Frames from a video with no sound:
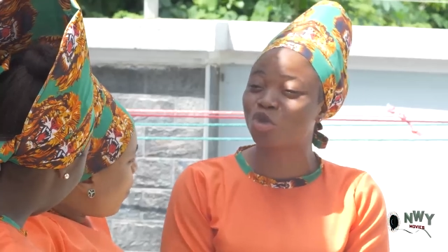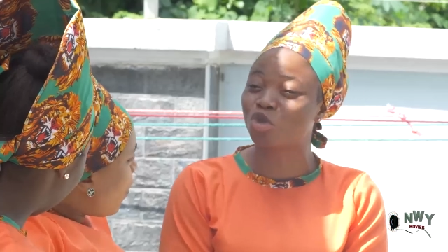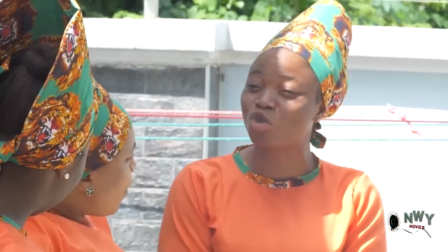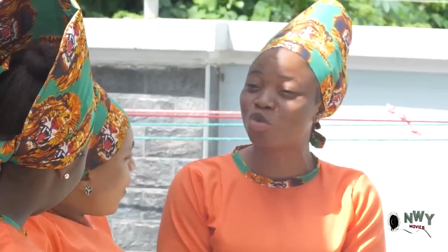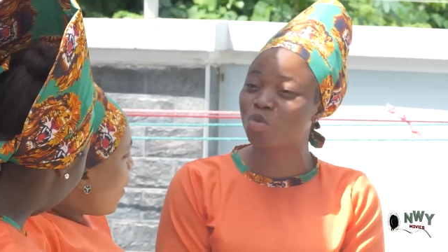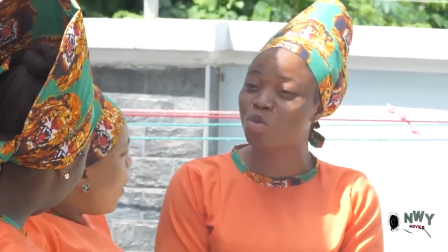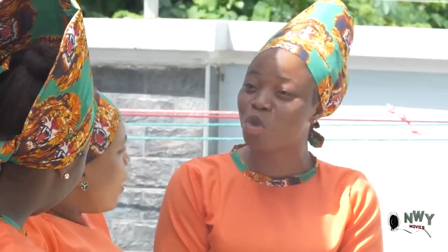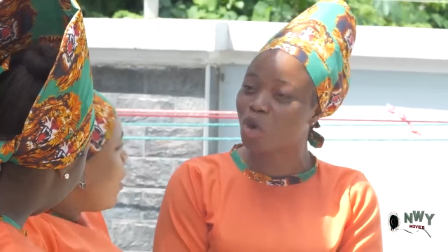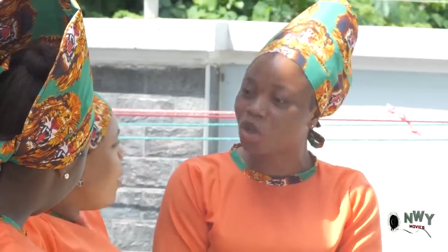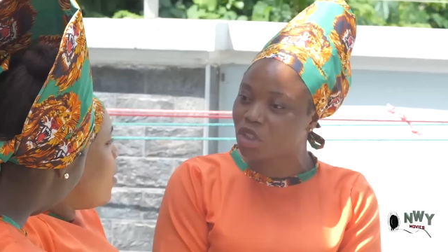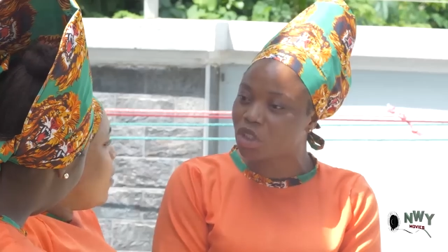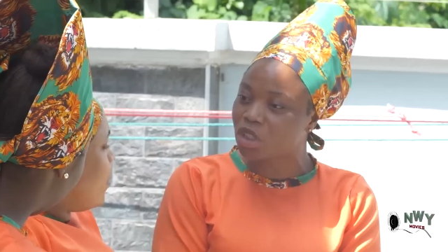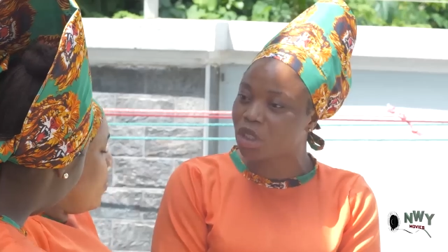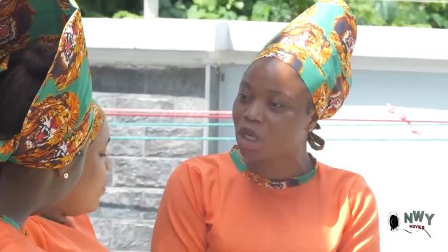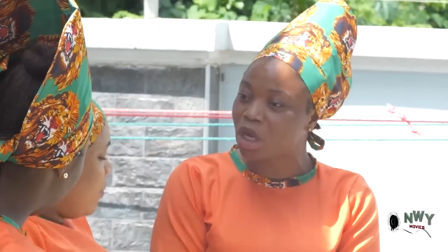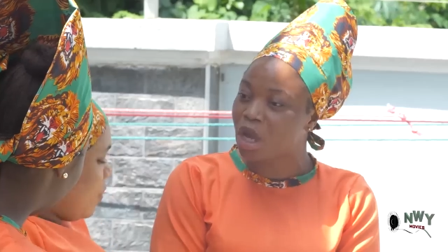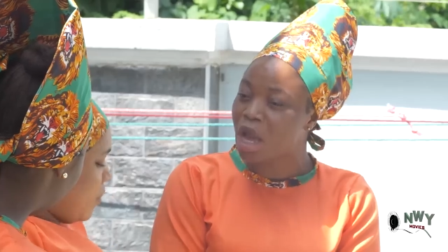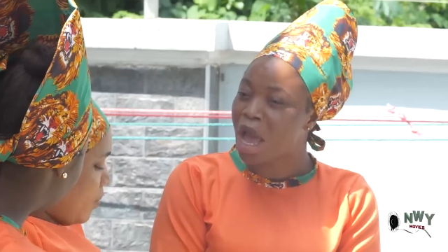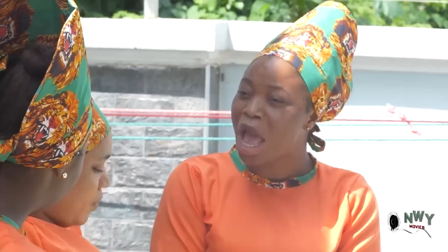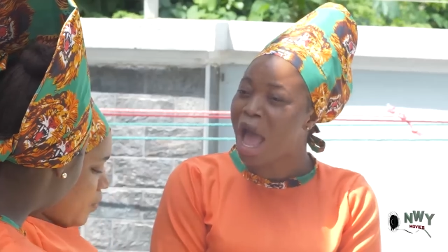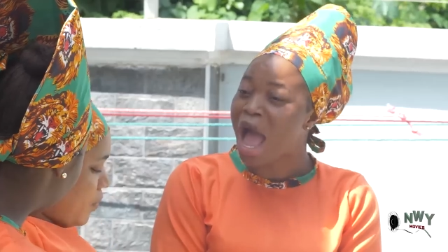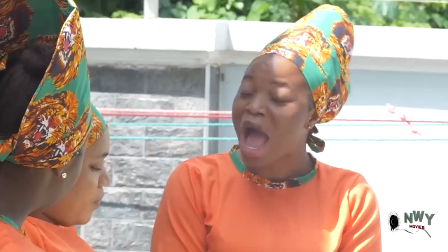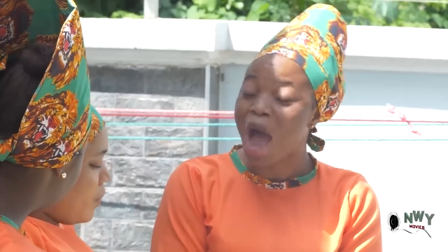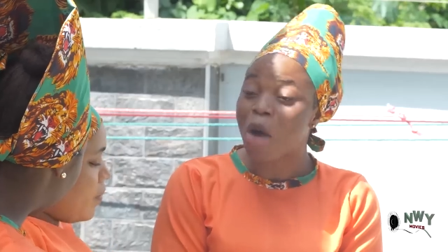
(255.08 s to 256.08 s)
too much.
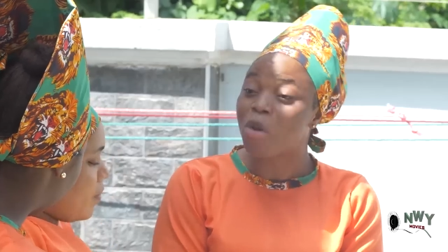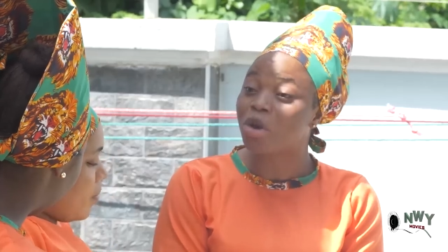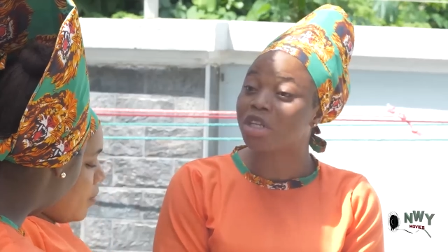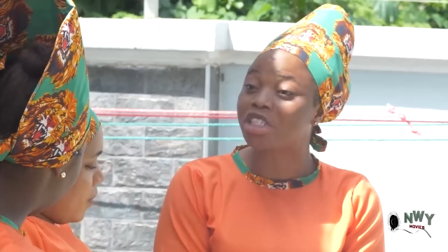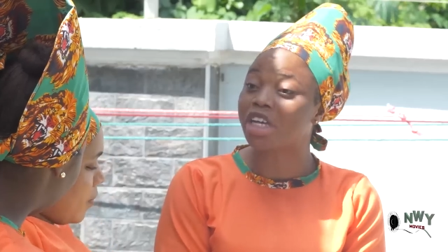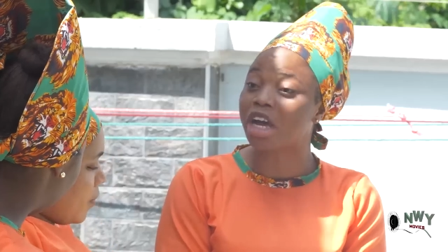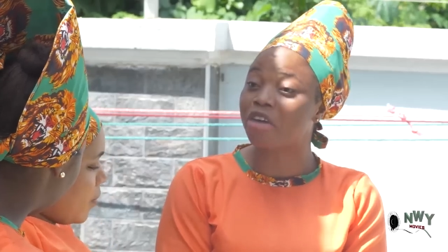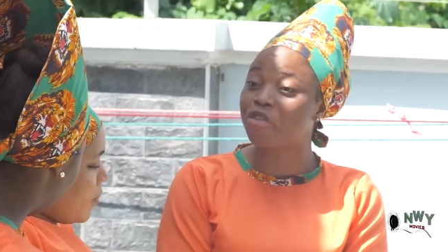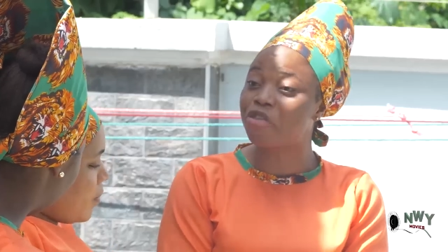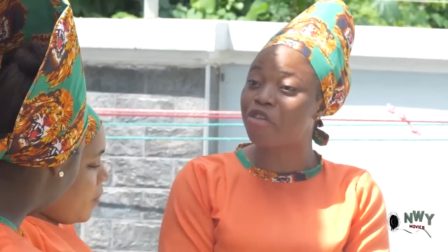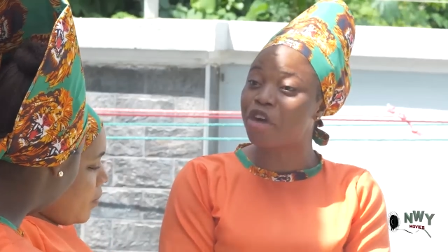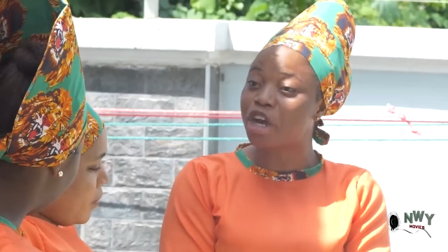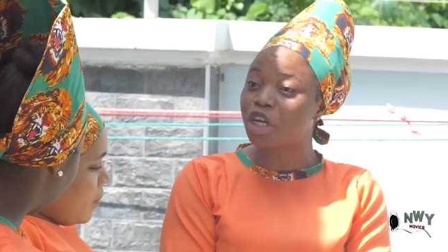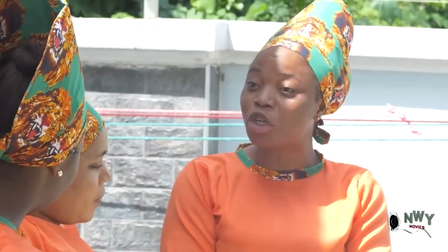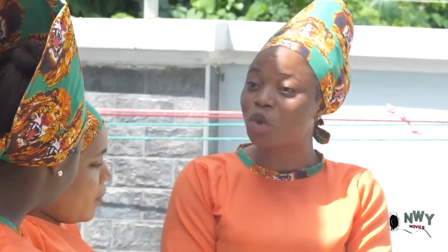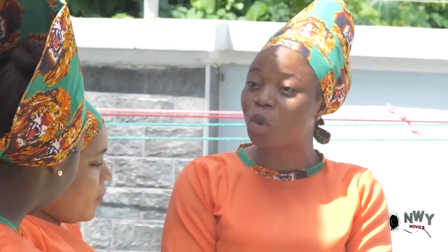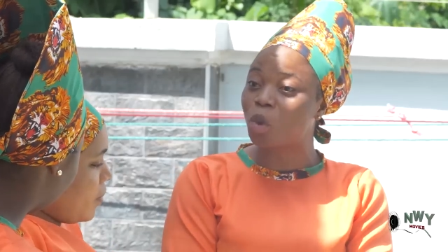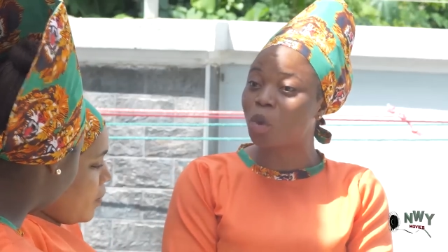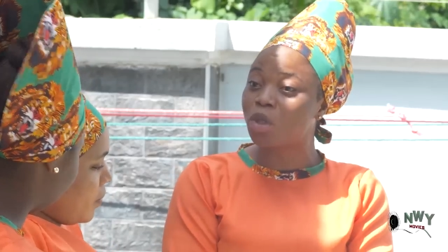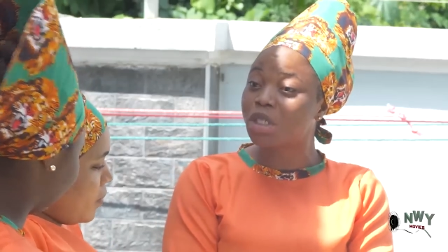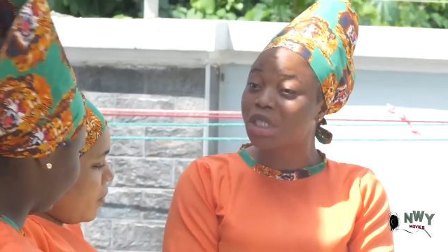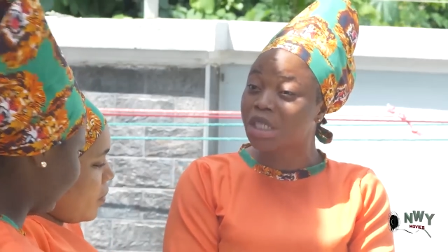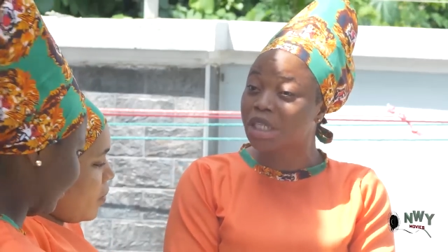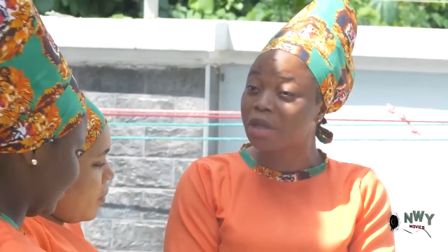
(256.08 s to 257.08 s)
I was afraid,
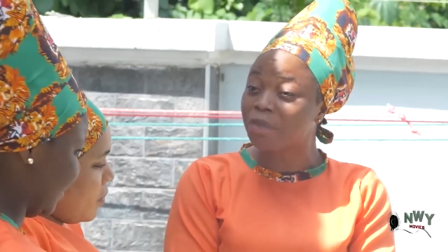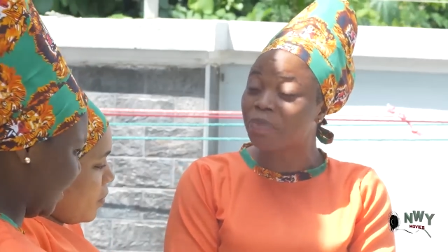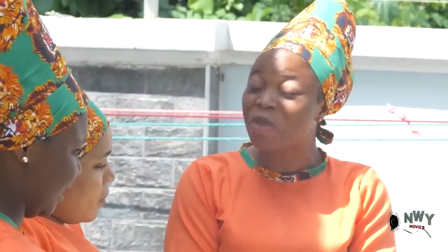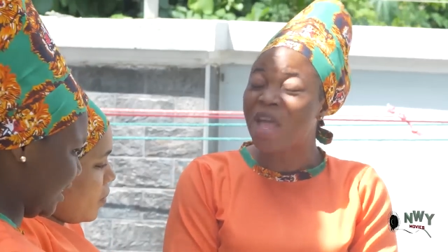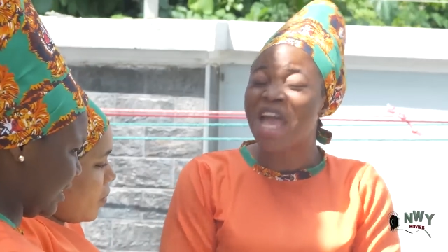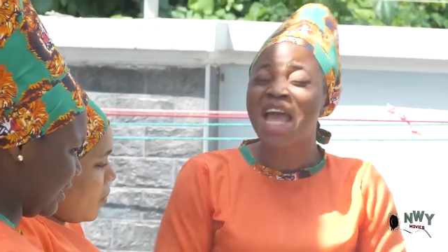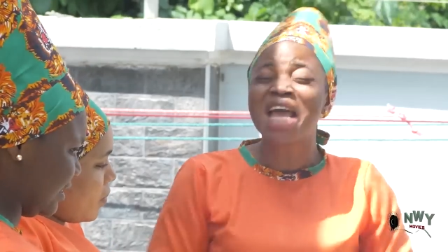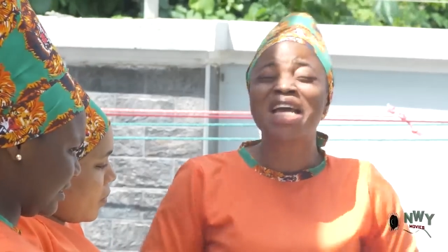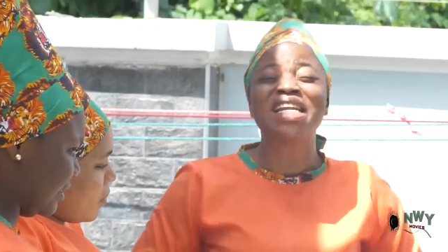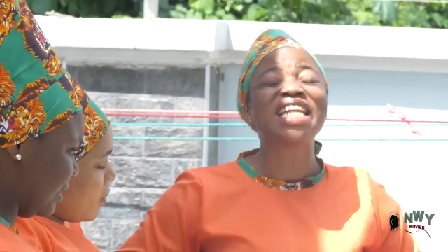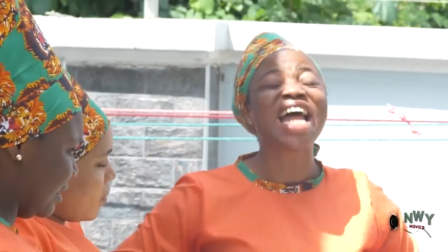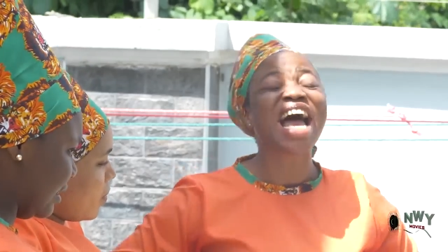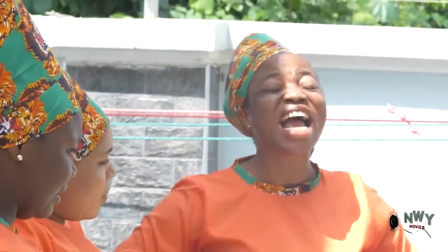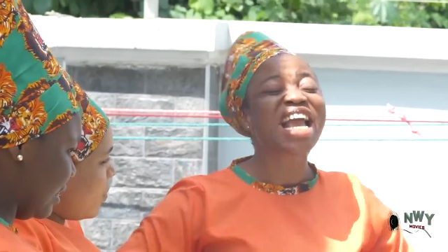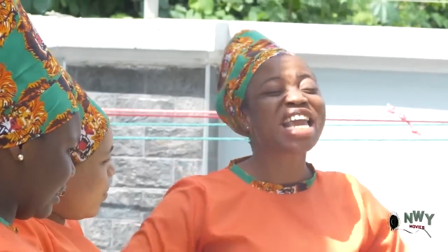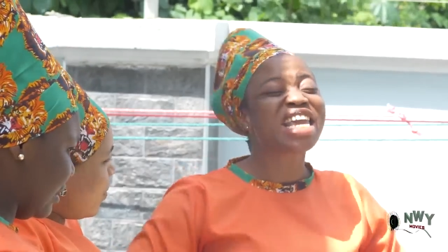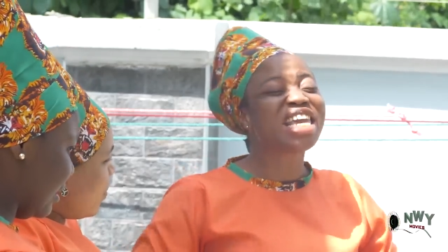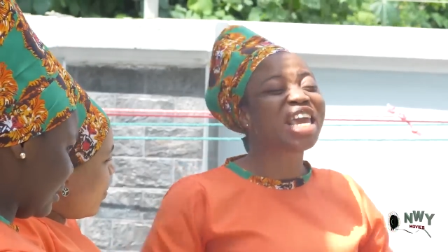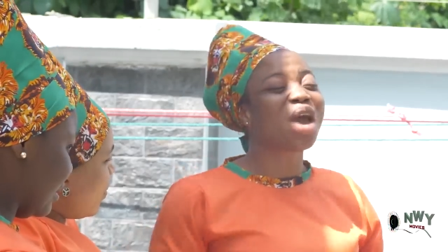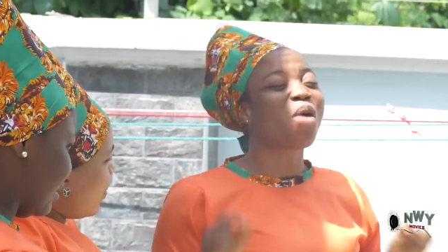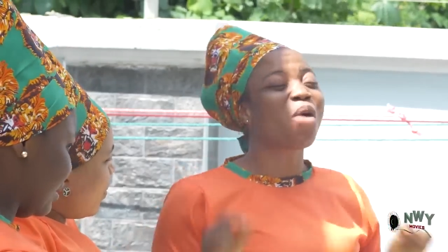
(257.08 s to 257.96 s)
though. See, that